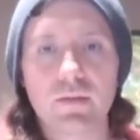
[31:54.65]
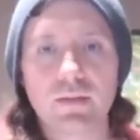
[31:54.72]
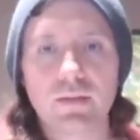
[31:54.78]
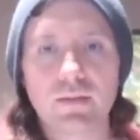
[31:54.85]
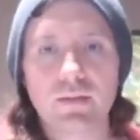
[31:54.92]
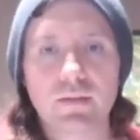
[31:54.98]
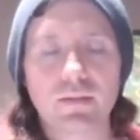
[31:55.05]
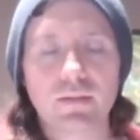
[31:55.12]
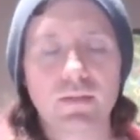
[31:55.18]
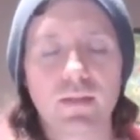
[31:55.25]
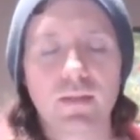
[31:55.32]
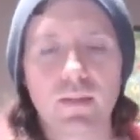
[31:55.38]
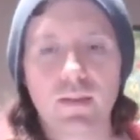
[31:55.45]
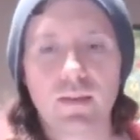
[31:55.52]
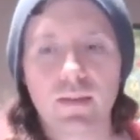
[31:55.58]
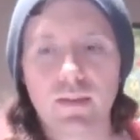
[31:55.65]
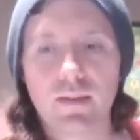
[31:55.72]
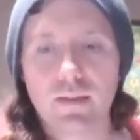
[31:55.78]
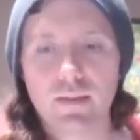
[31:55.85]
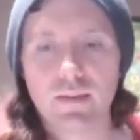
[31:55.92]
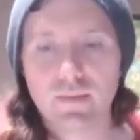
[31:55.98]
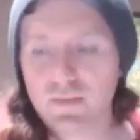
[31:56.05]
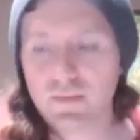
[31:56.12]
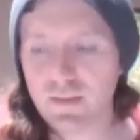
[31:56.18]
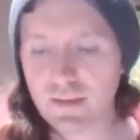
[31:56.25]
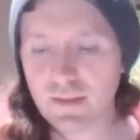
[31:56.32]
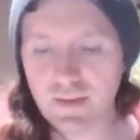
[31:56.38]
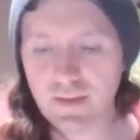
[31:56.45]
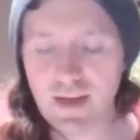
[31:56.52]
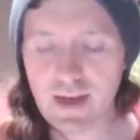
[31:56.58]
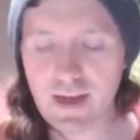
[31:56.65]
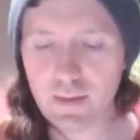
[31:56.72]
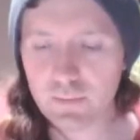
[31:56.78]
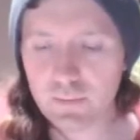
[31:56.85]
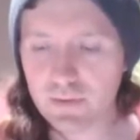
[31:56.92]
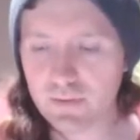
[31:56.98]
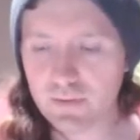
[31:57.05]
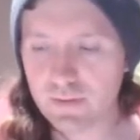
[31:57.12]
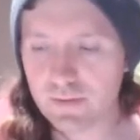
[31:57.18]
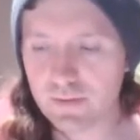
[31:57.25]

It's not going to happen.